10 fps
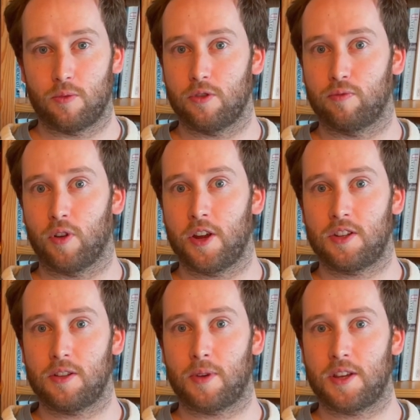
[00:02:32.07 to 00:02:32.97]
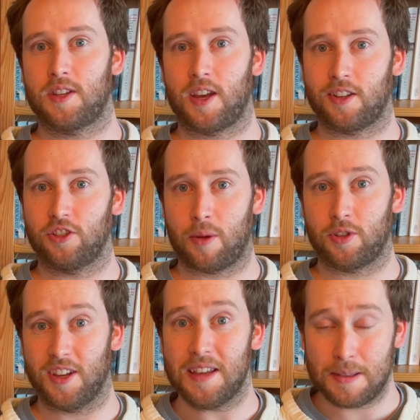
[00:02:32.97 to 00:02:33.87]
was writing my second
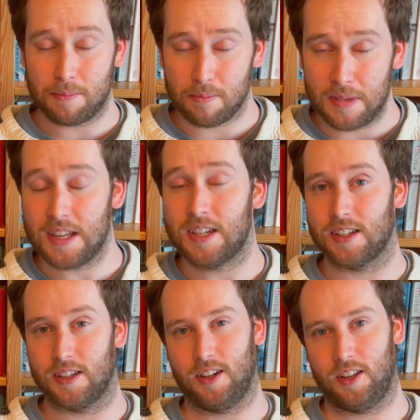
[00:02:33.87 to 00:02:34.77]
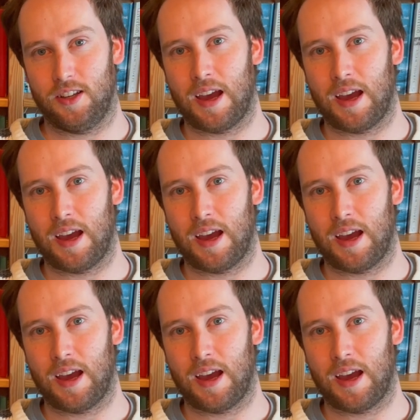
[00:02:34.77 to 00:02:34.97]
chapter immediately